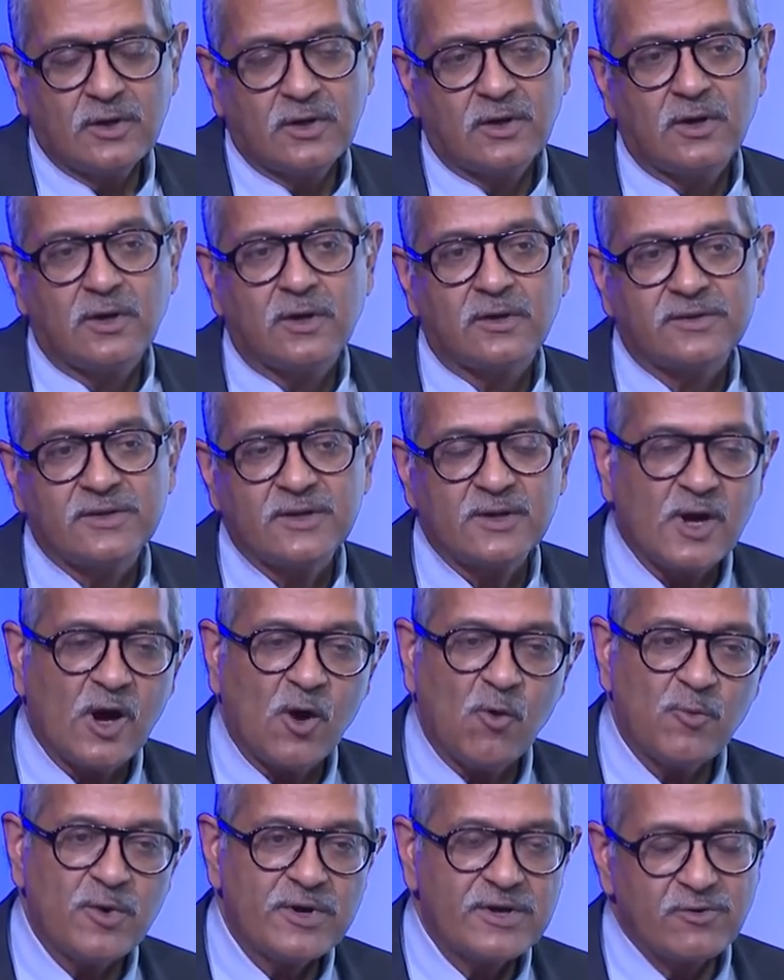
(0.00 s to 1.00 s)
uh, the
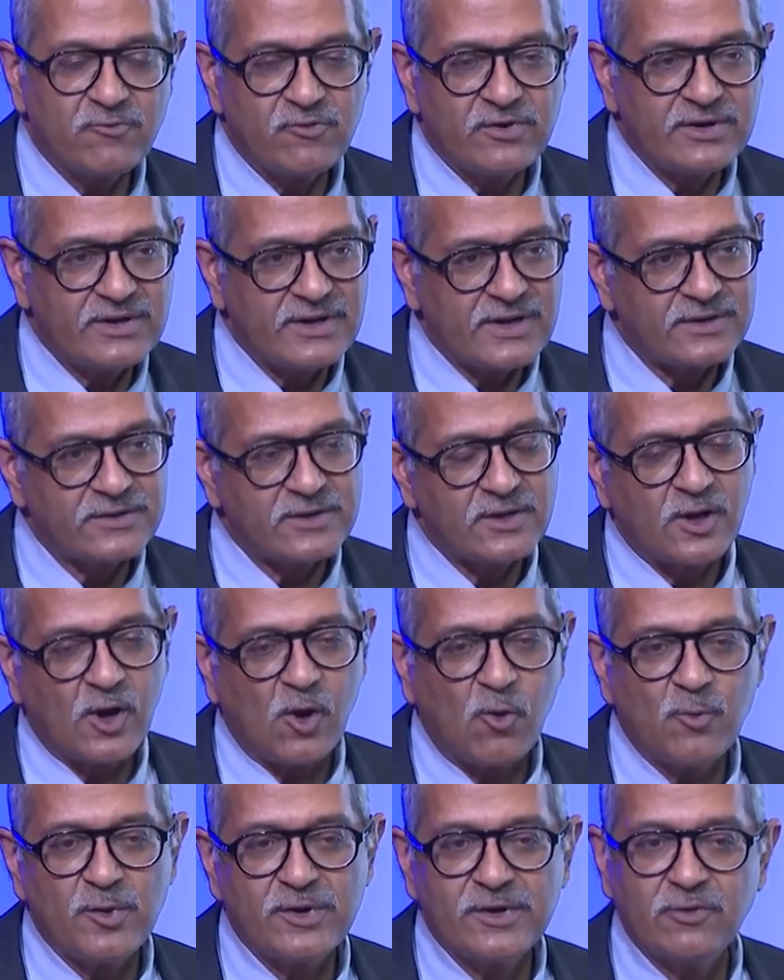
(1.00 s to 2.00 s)
government of India and the
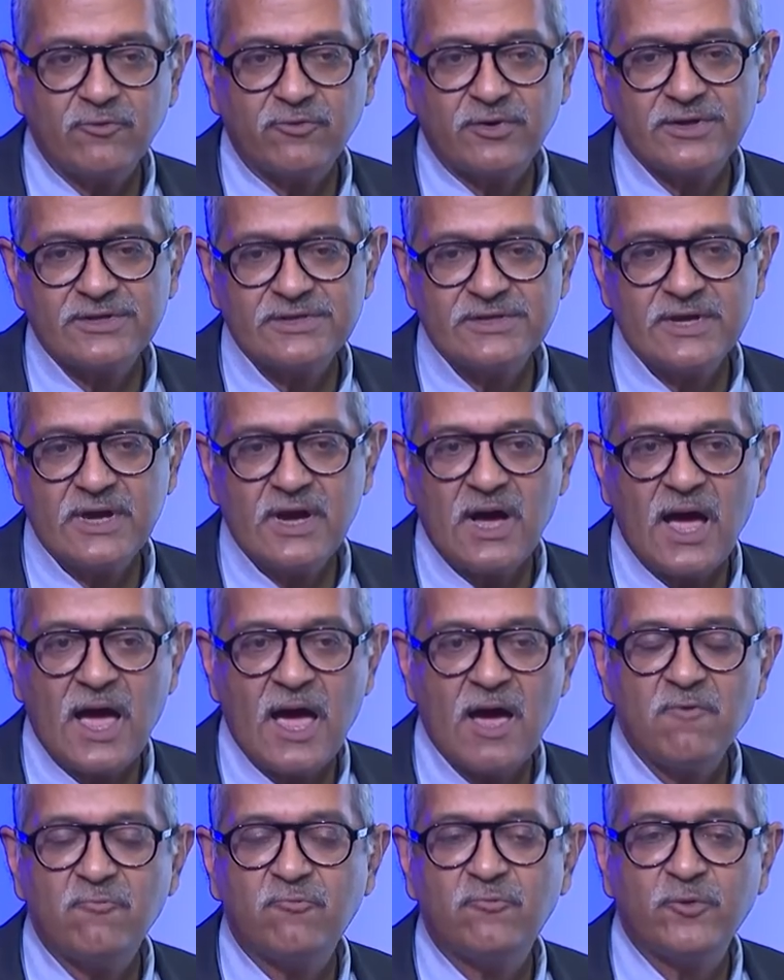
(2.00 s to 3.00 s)
government of Russia
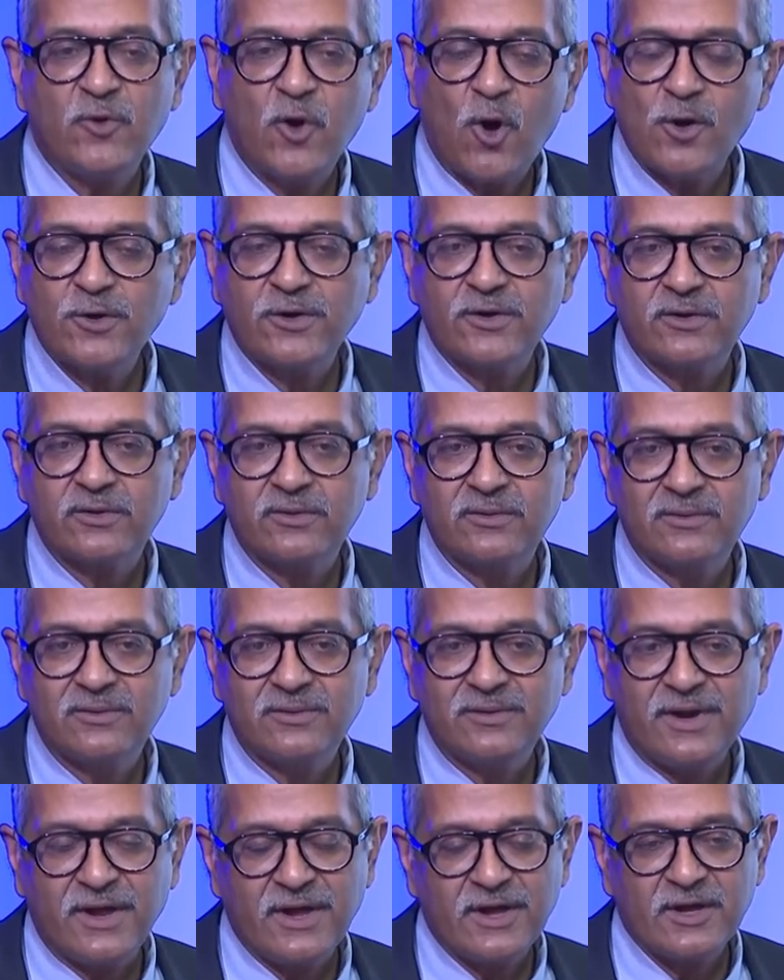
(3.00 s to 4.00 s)
have not
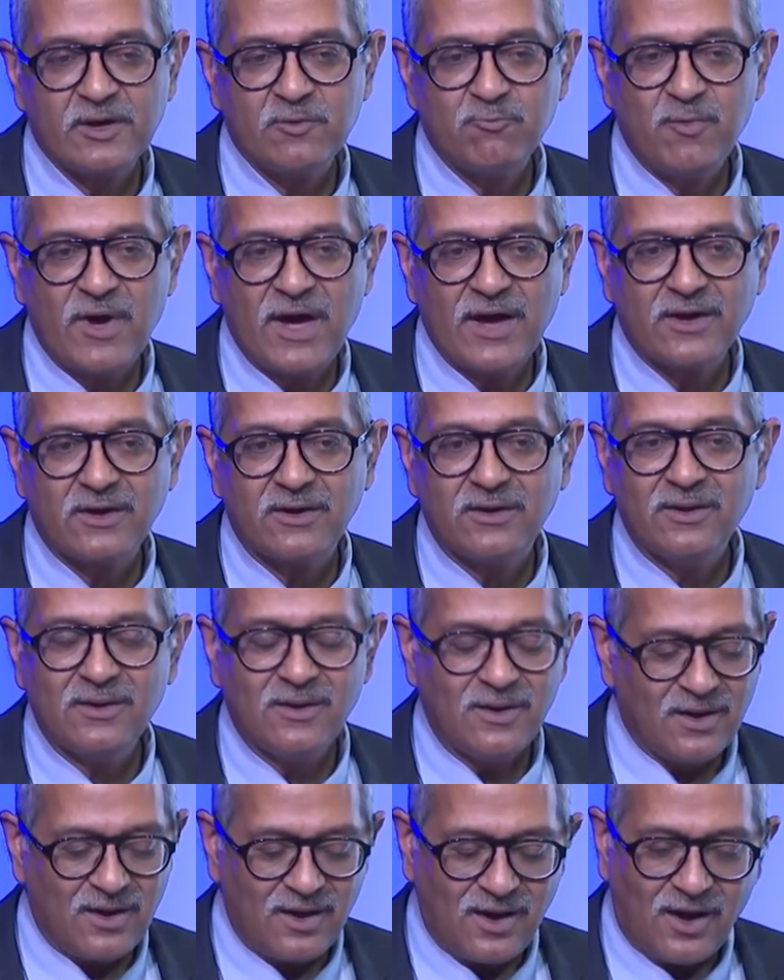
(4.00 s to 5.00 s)
taken back
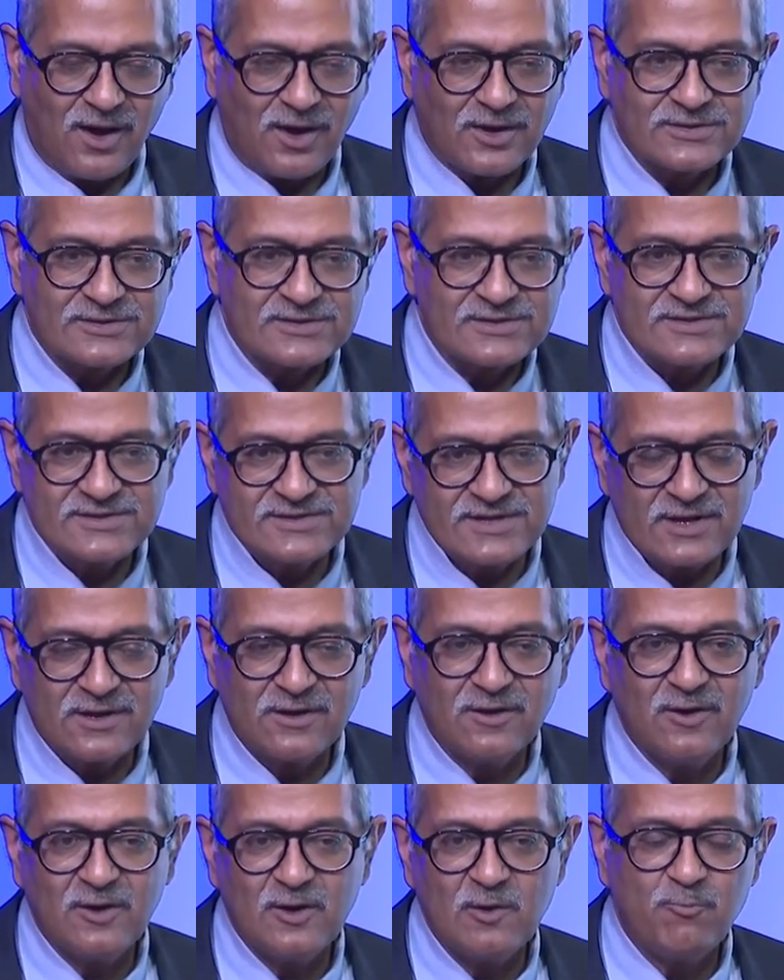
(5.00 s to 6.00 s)
a
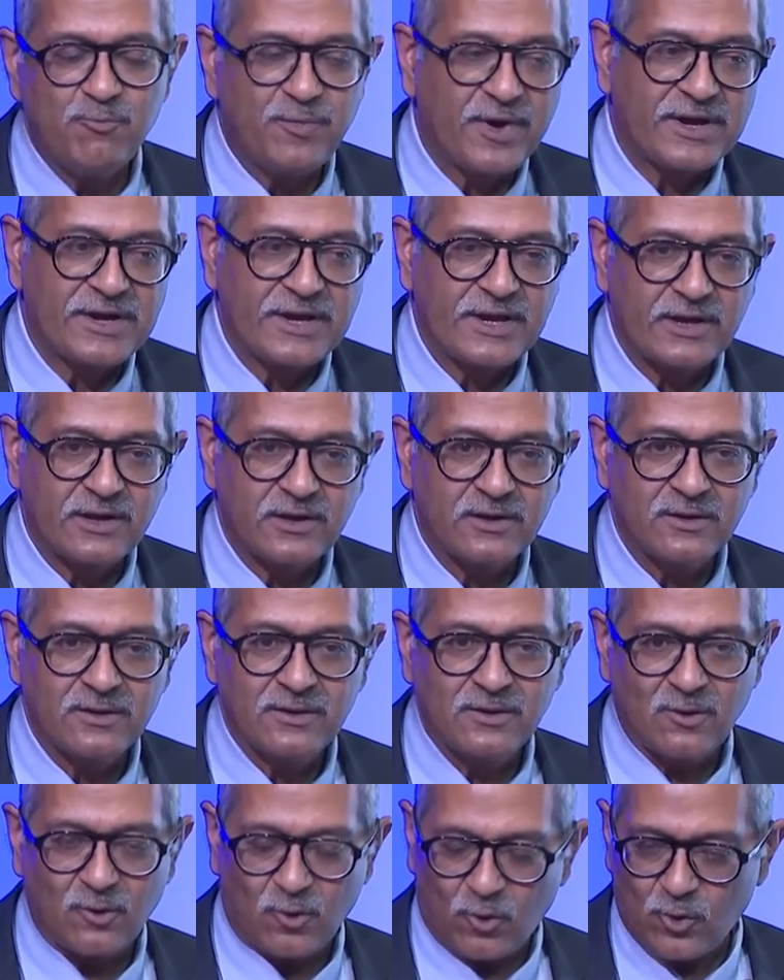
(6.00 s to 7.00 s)
single penny
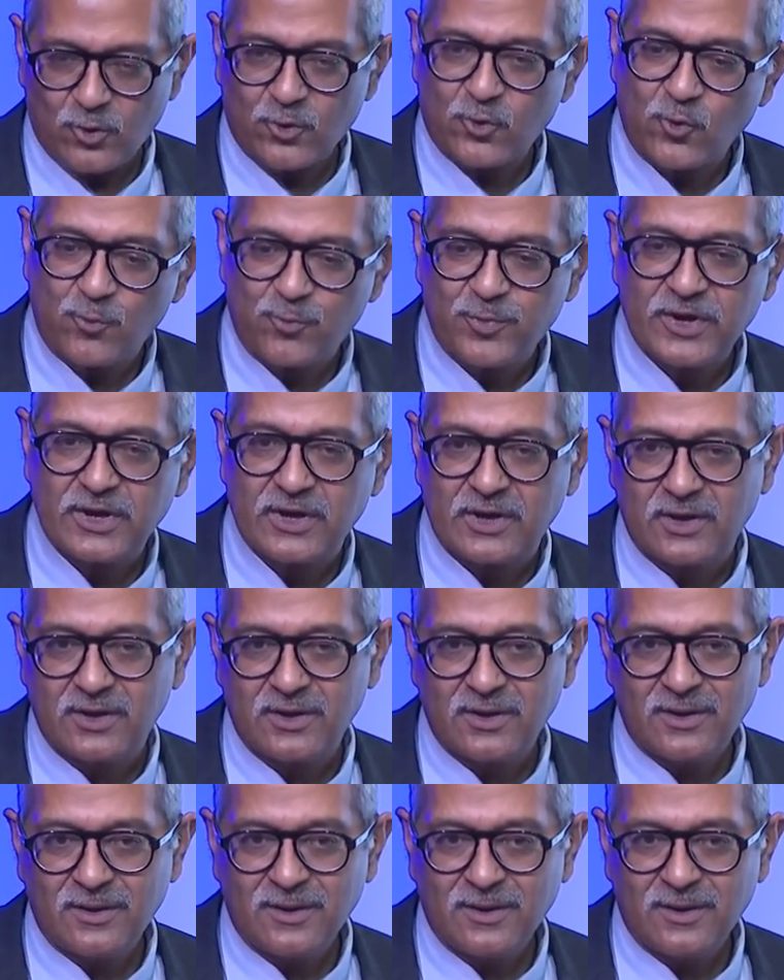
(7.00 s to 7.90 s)
or rupee